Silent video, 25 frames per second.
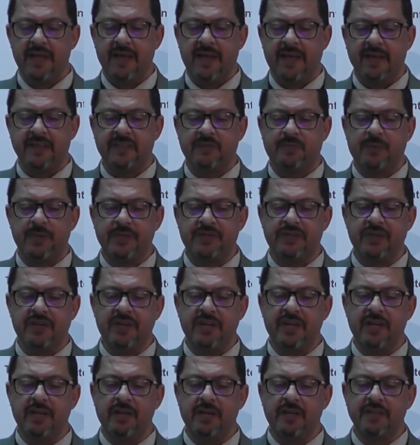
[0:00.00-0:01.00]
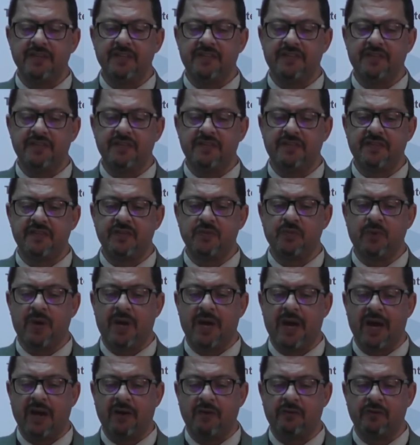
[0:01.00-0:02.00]
especially in instances
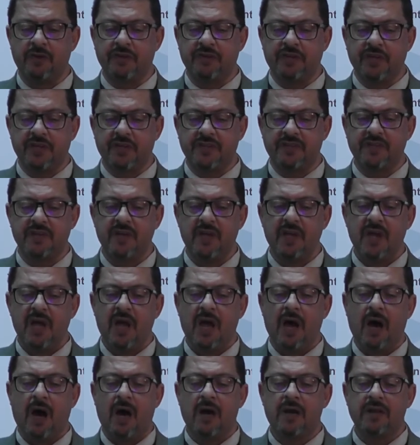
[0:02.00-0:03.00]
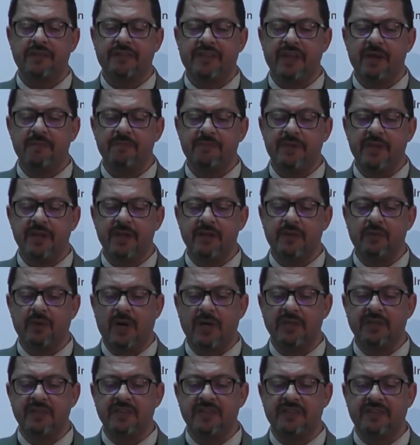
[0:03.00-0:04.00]
where critics are attempting to
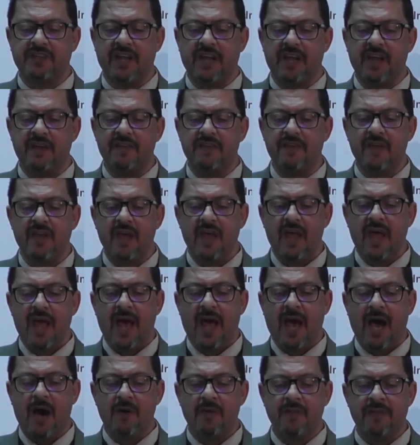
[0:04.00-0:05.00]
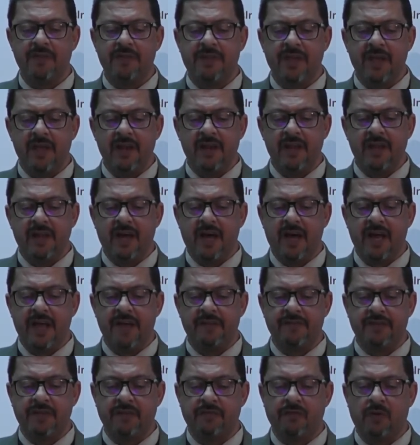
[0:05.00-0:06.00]
understand how the daily
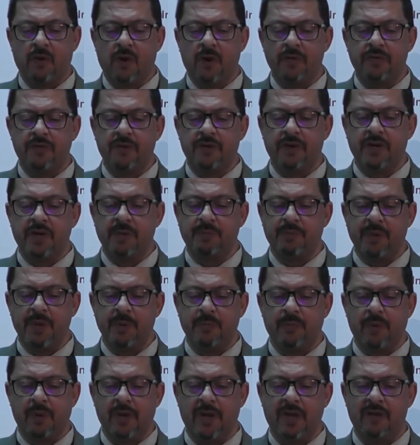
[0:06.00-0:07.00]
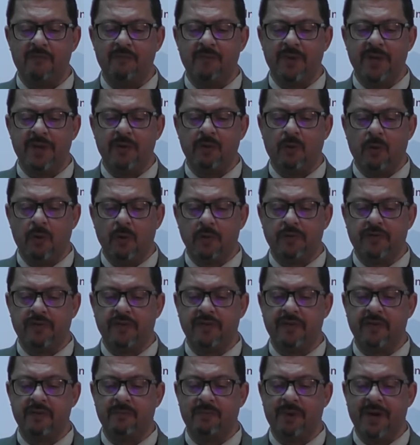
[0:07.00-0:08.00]
lives of ordinary people have been
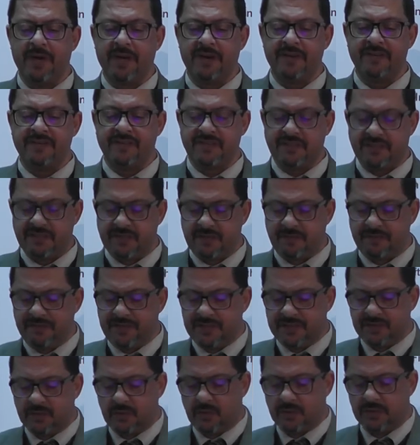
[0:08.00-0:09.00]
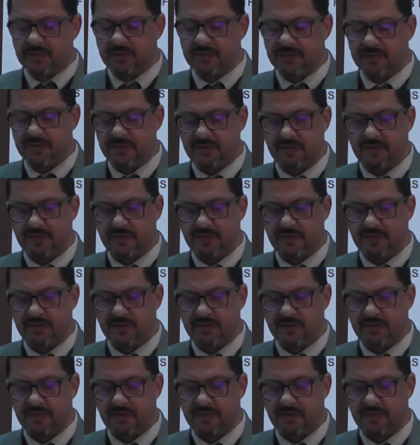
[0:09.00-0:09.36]
altered by resistive discourses.